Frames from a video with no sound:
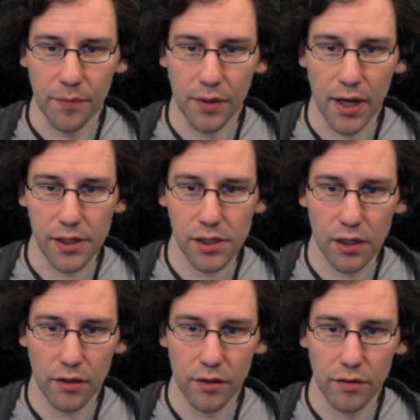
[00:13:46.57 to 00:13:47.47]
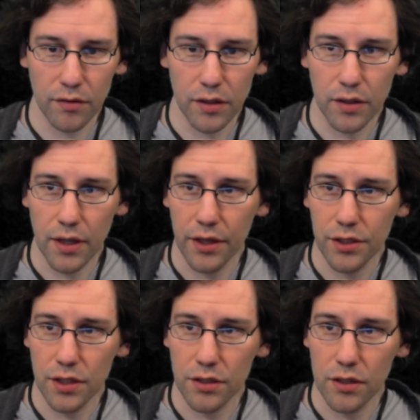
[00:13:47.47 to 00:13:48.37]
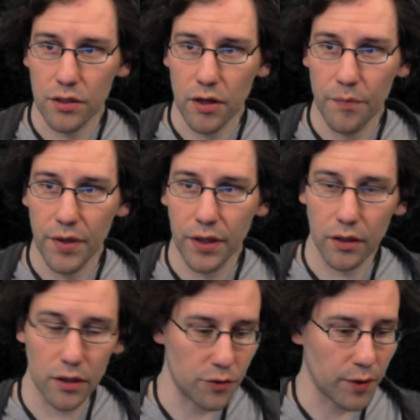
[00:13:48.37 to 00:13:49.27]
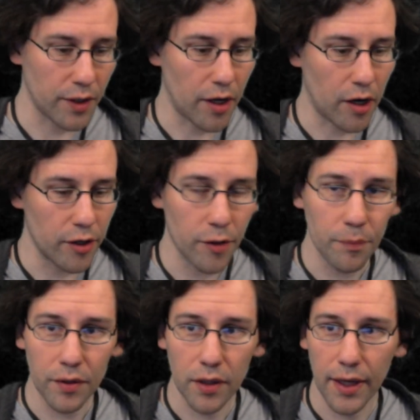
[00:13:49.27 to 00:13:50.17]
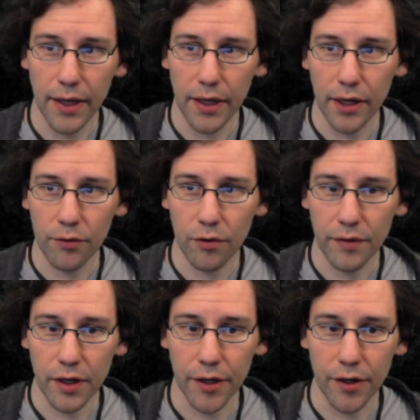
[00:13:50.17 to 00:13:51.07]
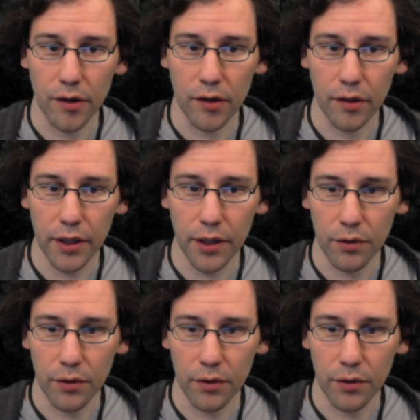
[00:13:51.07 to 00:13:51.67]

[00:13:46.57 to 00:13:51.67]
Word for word: I'm guessing that since it's a mythic that's very hard to play and we're very early,